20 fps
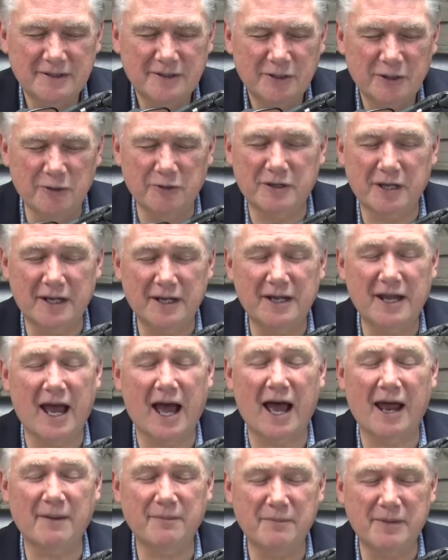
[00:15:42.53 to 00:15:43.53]
who
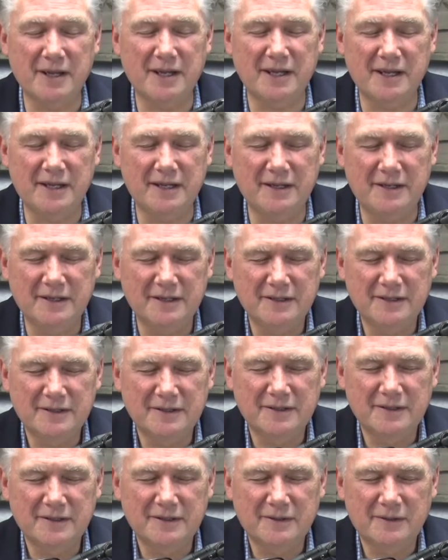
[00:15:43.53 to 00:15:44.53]
cannot be
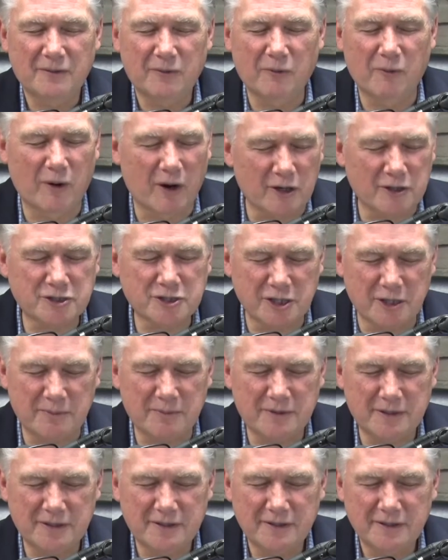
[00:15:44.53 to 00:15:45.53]

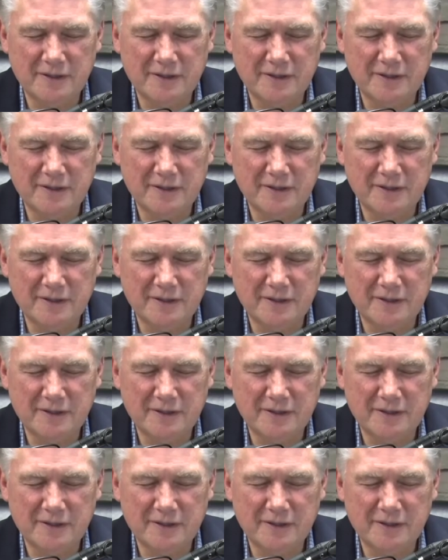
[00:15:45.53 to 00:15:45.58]
worshiped